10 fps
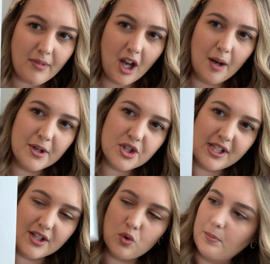It just
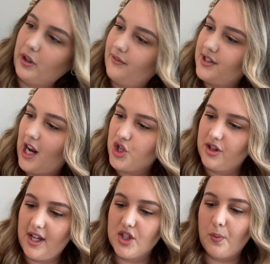has normal invitation
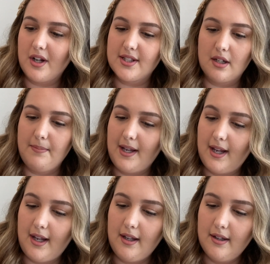things, where it's going to
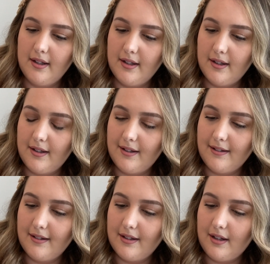be
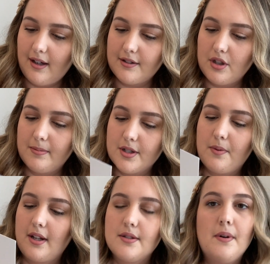October
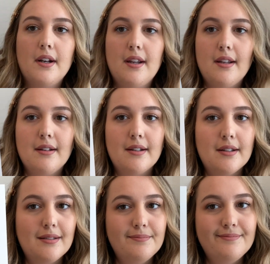2020.
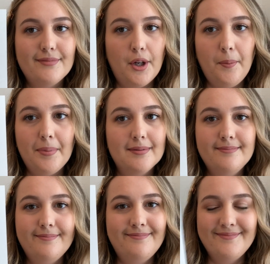Nope.
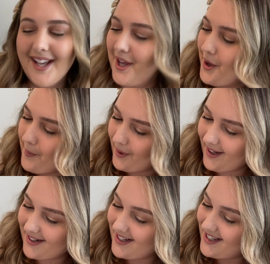
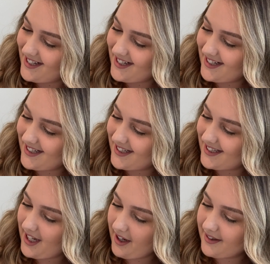But
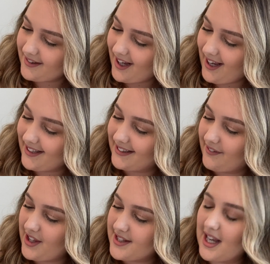yeah, I love these.